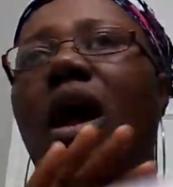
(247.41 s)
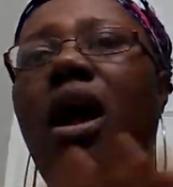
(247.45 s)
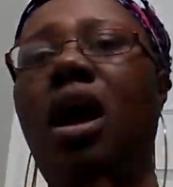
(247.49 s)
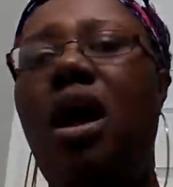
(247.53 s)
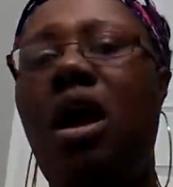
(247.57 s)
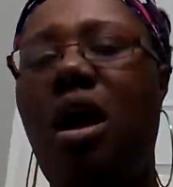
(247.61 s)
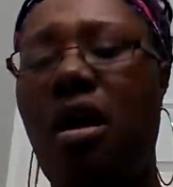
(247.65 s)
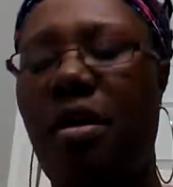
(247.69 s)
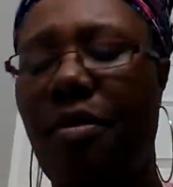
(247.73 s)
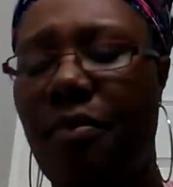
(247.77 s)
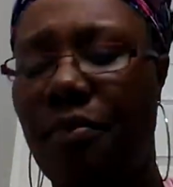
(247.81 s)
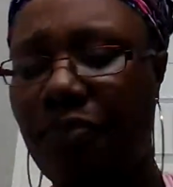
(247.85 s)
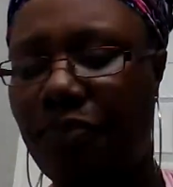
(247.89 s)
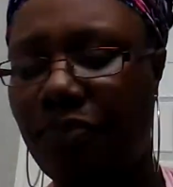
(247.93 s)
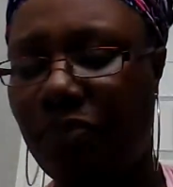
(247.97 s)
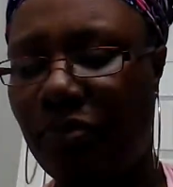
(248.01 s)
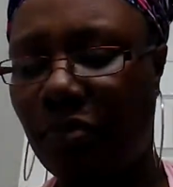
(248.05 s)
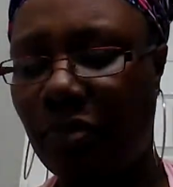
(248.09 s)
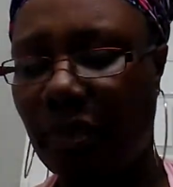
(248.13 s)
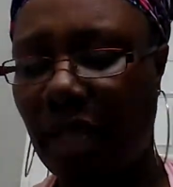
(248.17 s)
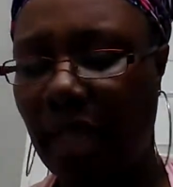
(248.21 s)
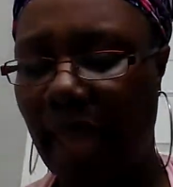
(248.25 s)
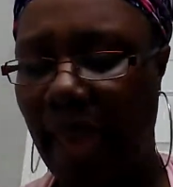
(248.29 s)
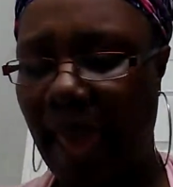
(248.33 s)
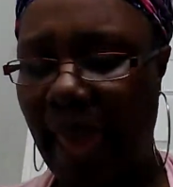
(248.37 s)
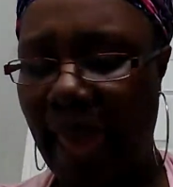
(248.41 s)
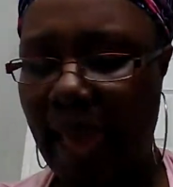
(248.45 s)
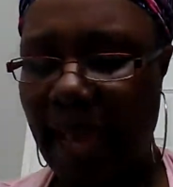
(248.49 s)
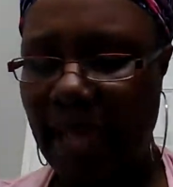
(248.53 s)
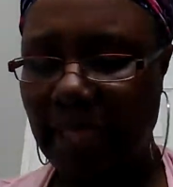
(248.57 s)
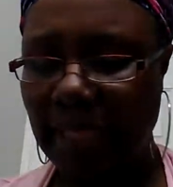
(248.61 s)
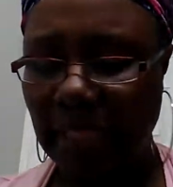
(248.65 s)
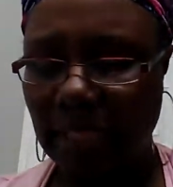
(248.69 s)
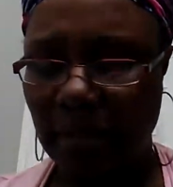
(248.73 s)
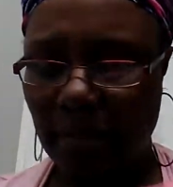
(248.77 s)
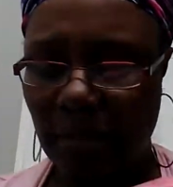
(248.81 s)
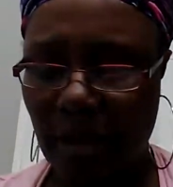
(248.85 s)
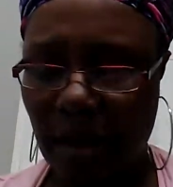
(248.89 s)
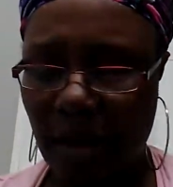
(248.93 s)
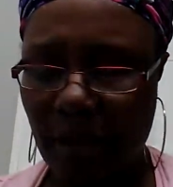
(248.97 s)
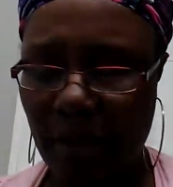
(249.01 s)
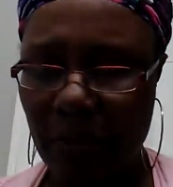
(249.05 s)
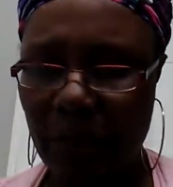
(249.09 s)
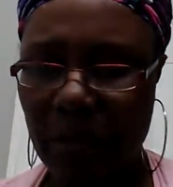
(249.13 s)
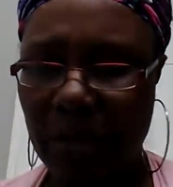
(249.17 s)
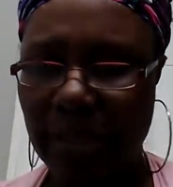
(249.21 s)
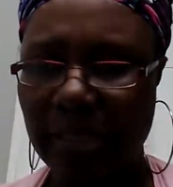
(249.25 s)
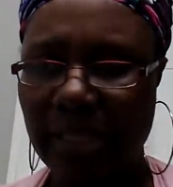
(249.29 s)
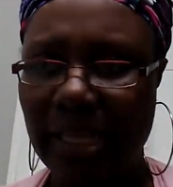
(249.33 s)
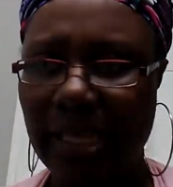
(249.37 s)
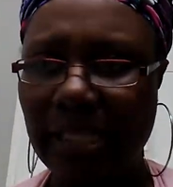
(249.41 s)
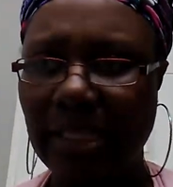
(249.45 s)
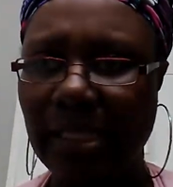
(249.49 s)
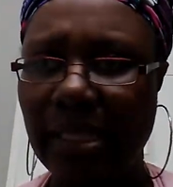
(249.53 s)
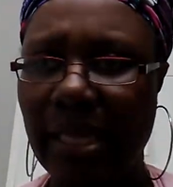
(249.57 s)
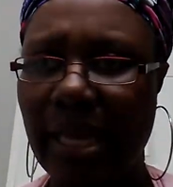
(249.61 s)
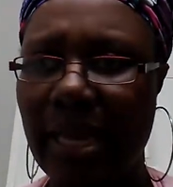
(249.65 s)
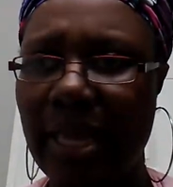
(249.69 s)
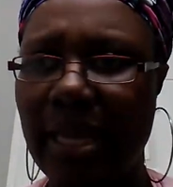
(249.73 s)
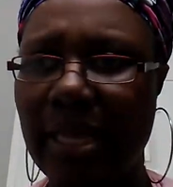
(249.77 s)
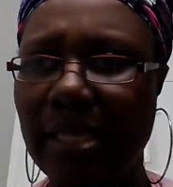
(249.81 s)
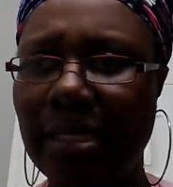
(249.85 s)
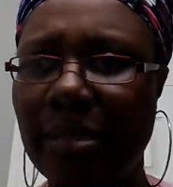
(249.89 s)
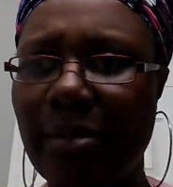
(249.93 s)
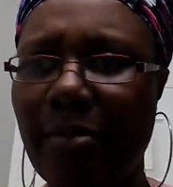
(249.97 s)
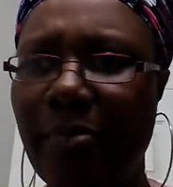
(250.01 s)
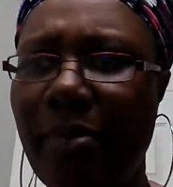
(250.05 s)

Um, they had some other ones that says